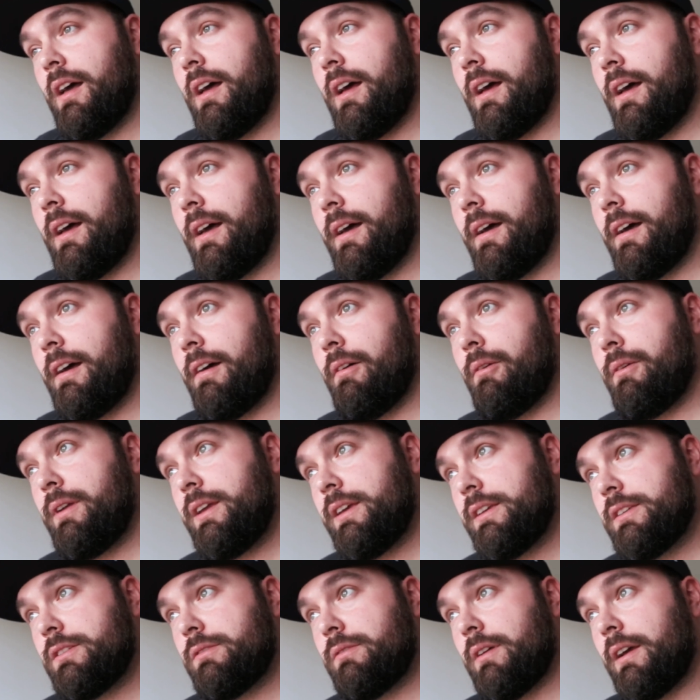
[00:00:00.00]
What
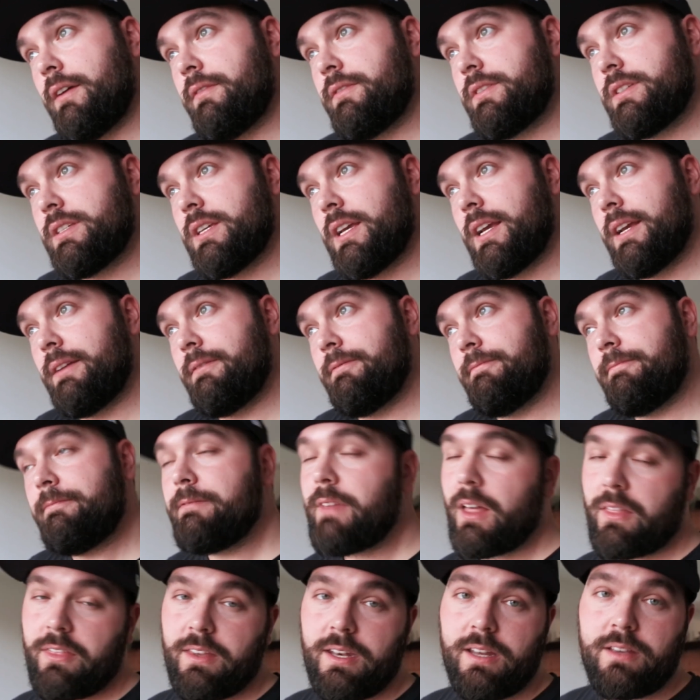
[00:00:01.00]
else do I have to say?
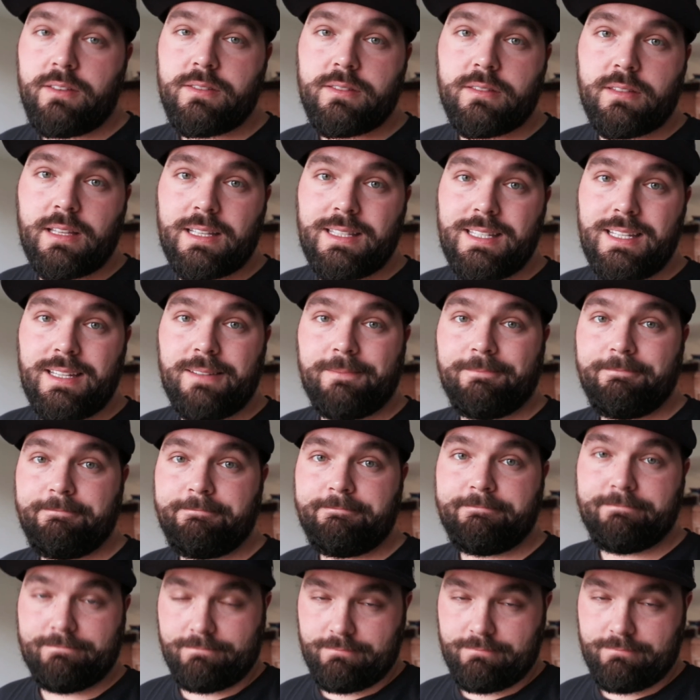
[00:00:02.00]
Nothing else. That's it.